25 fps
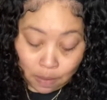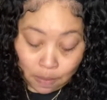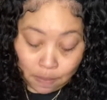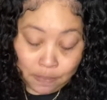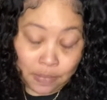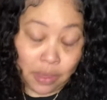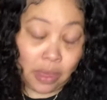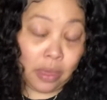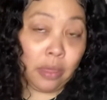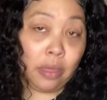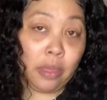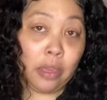
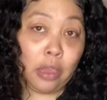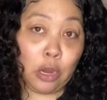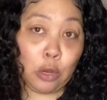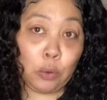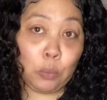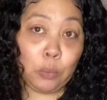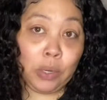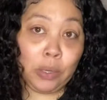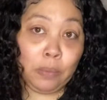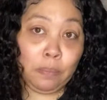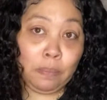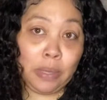there
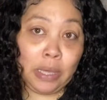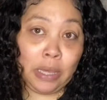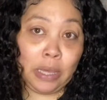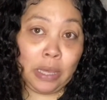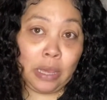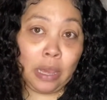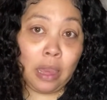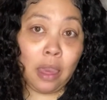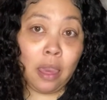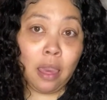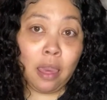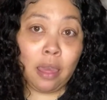would
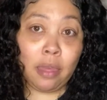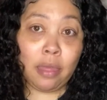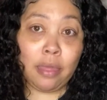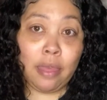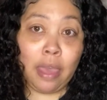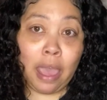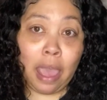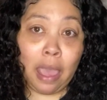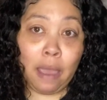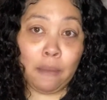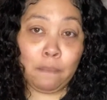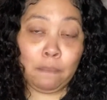be
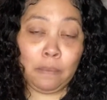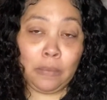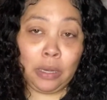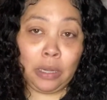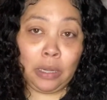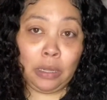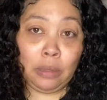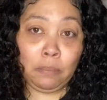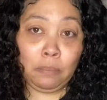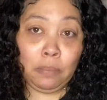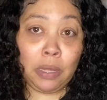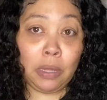that
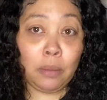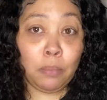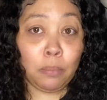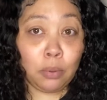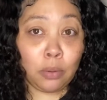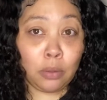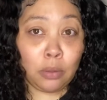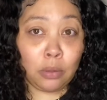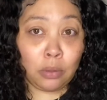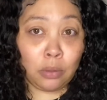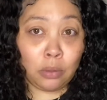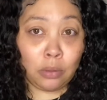many
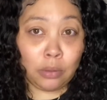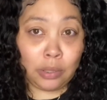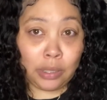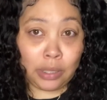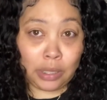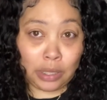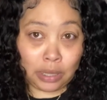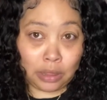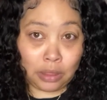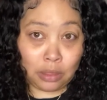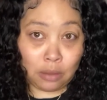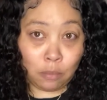people
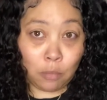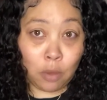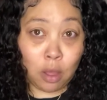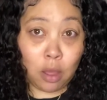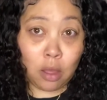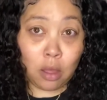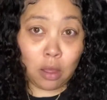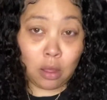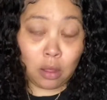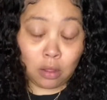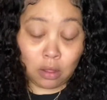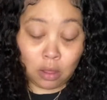in the
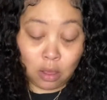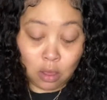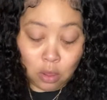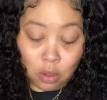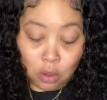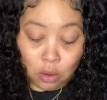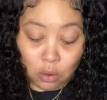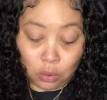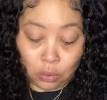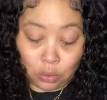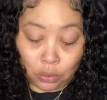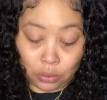mall,
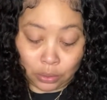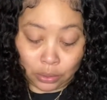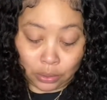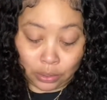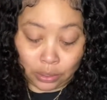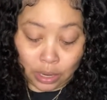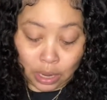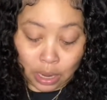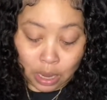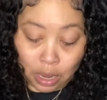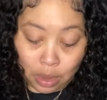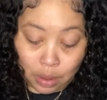or
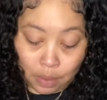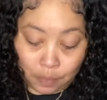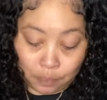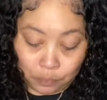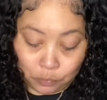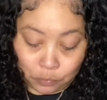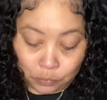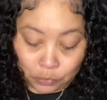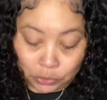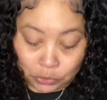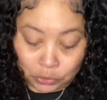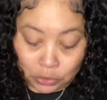
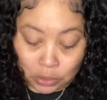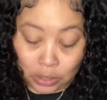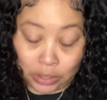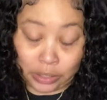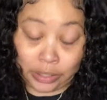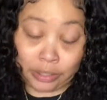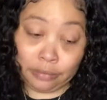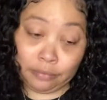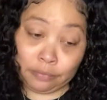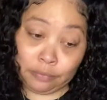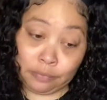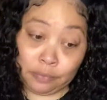
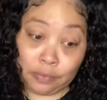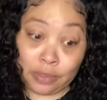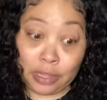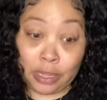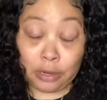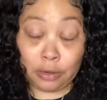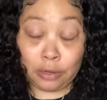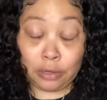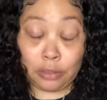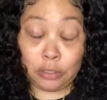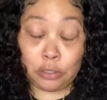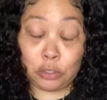
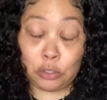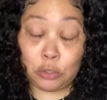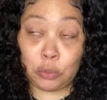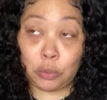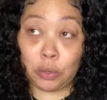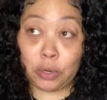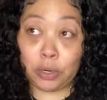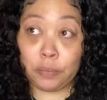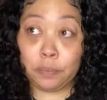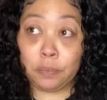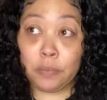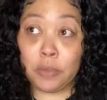there in the
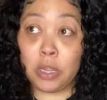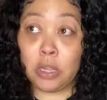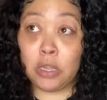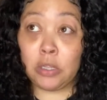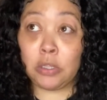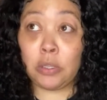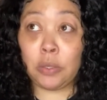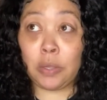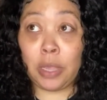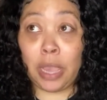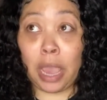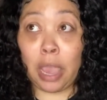store.
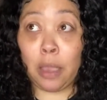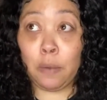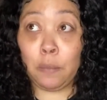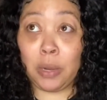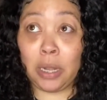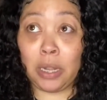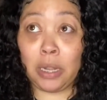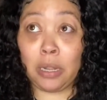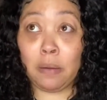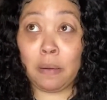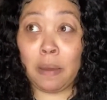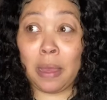So yeah, I
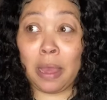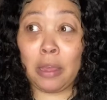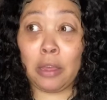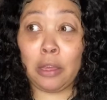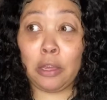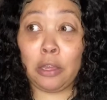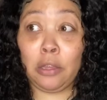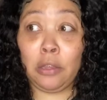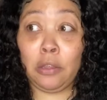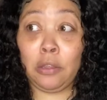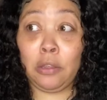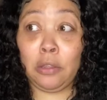waited about a
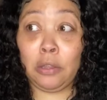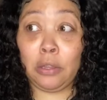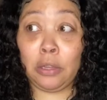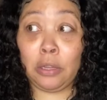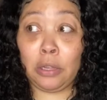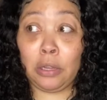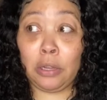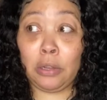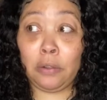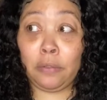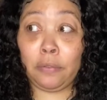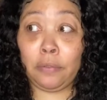
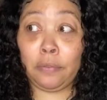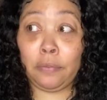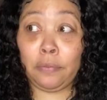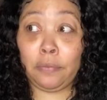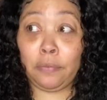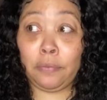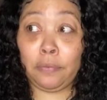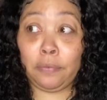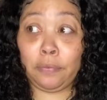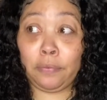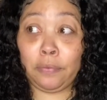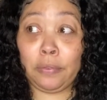good
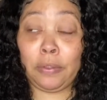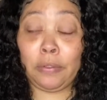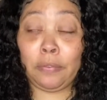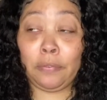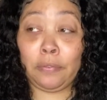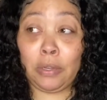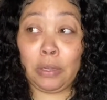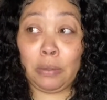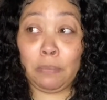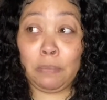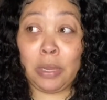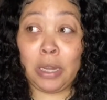
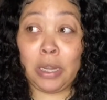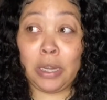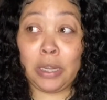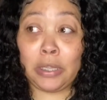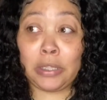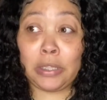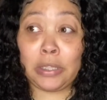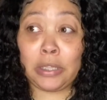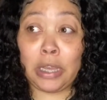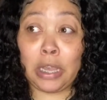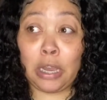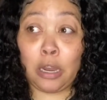50
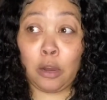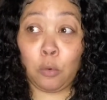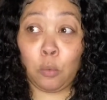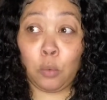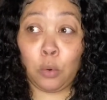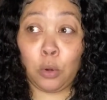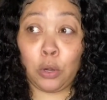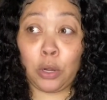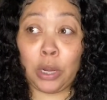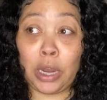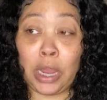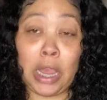minutes. There
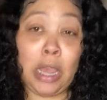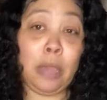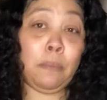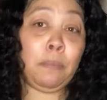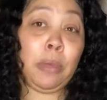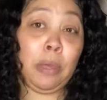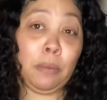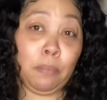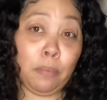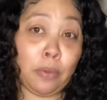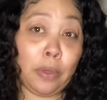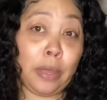were 8
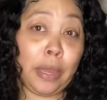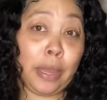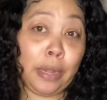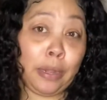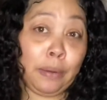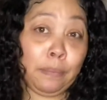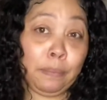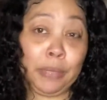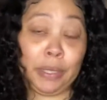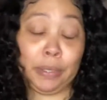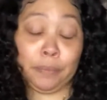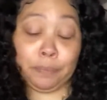people ahead of me.